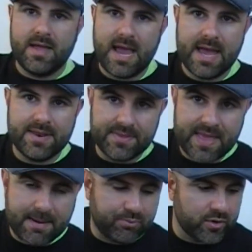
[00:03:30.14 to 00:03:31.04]
And in
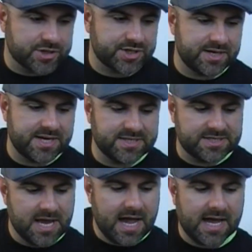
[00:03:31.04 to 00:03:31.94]
that portion,
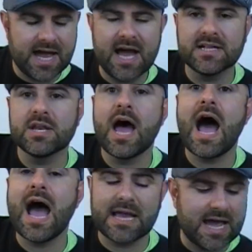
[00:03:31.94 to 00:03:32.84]

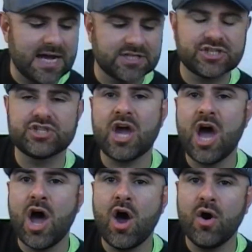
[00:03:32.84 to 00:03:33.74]
I got
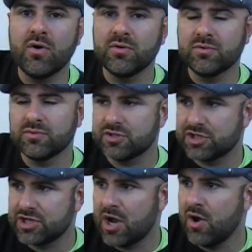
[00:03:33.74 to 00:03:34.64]

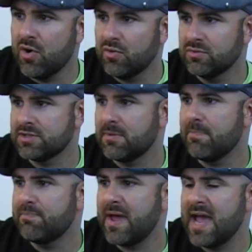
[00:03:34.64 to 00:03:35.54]
stones in
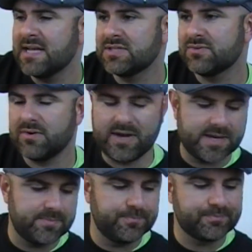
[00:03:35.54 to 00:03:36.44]
my past.
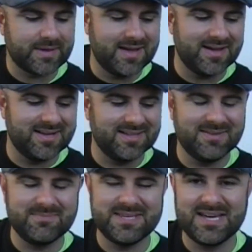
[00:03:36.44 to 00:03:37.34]
Wait,
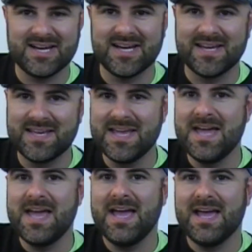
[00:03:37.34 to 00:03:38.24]
let me
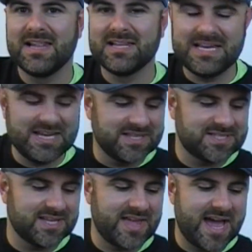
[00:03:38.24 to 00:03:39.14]
lead
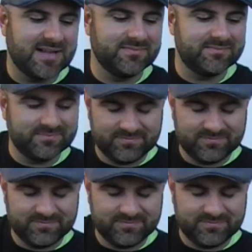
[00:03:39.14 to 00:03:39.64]
into that.